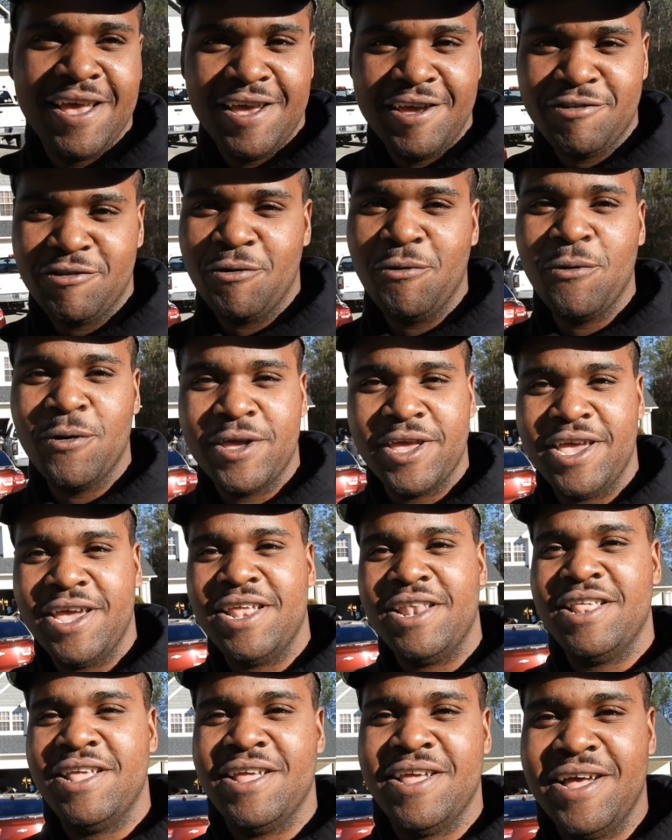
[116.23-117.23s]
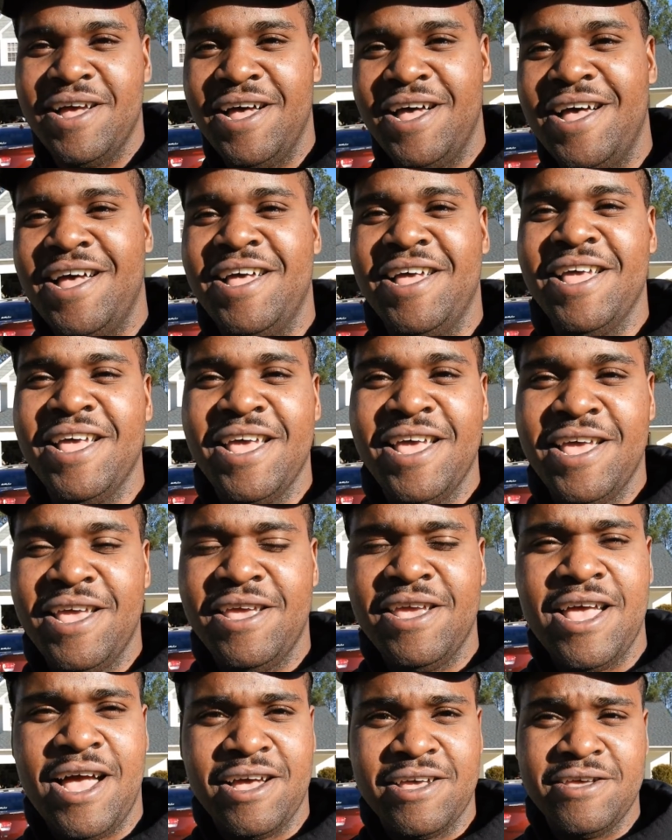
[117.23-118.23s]
He's a cool kid. Uh,
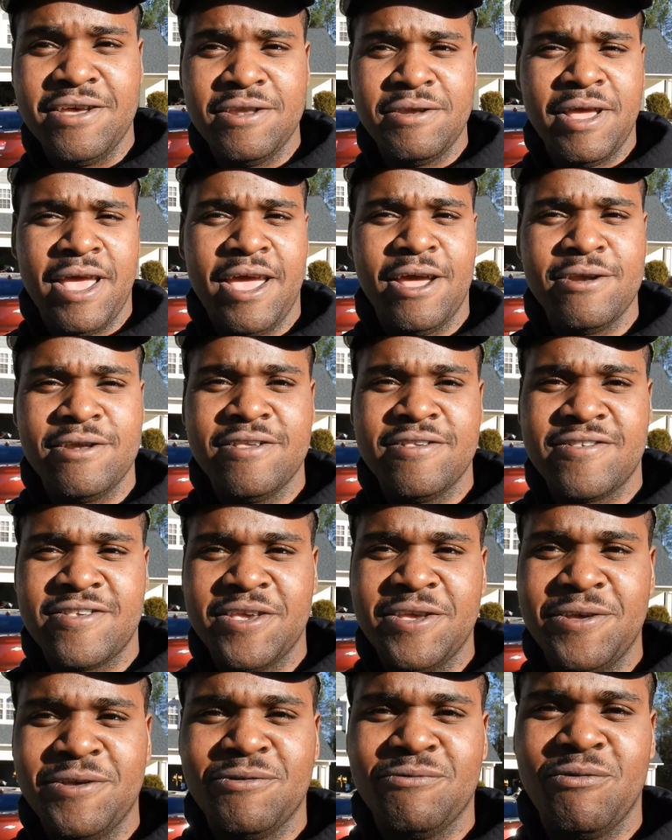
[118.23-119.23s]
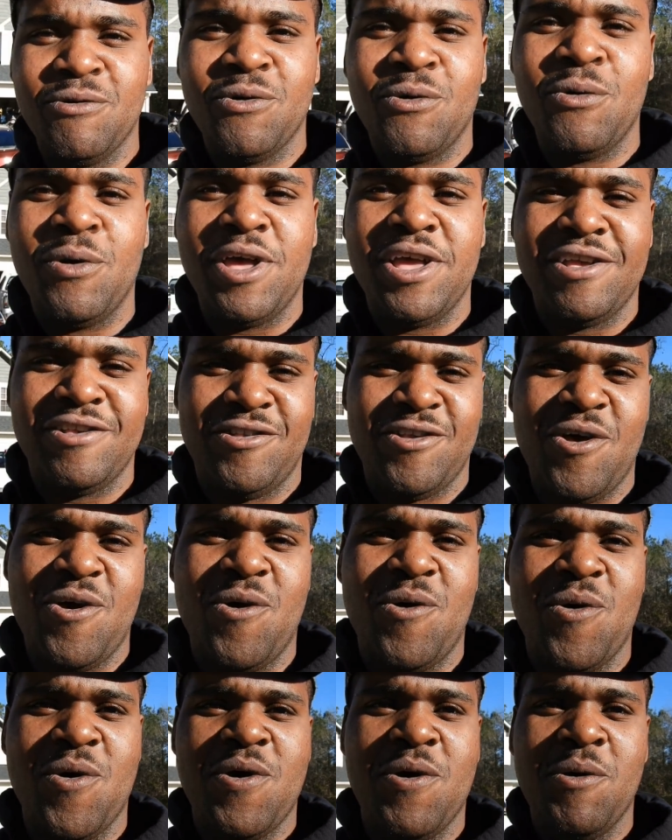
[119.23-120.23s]
he got good handling skills. Real quick,
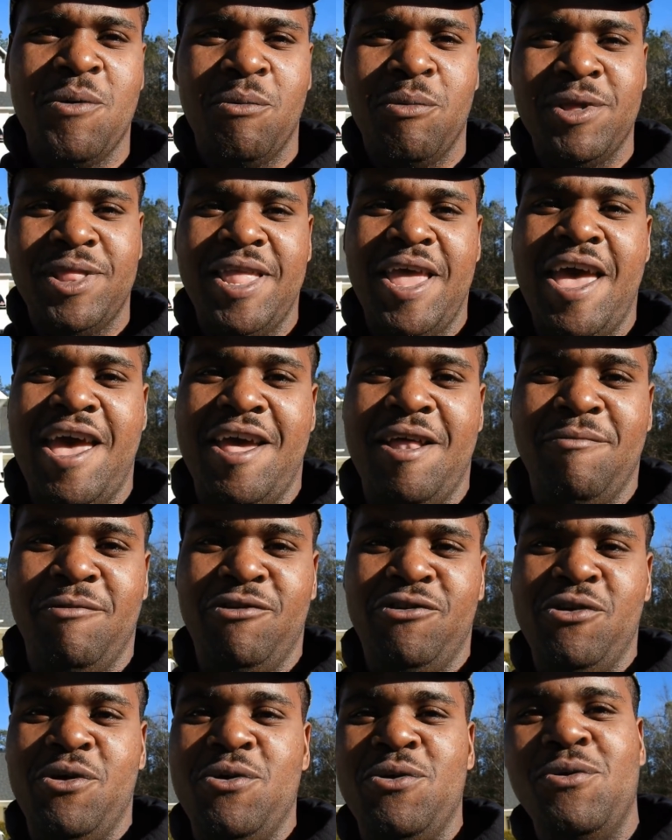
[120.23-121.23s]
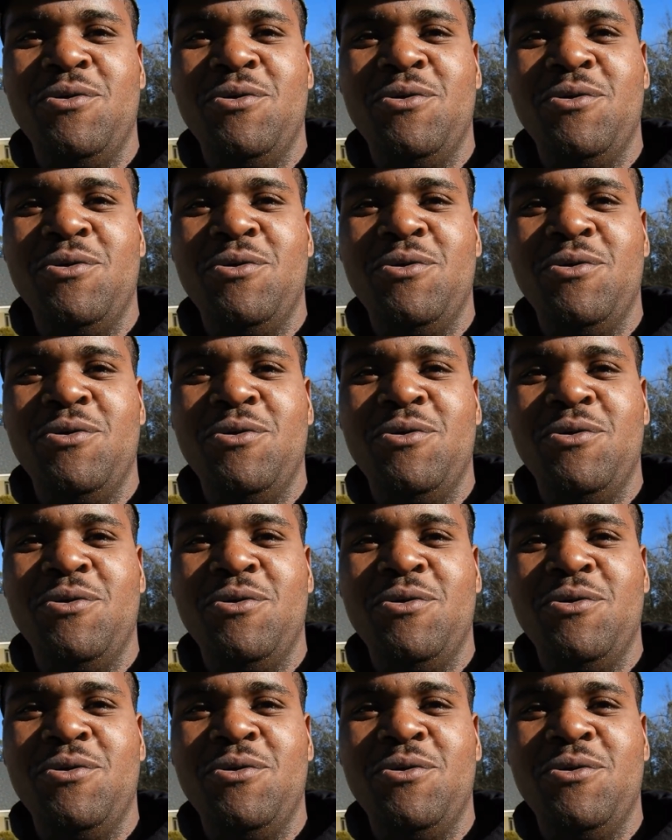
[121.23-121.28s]
so with that, I'm gonna show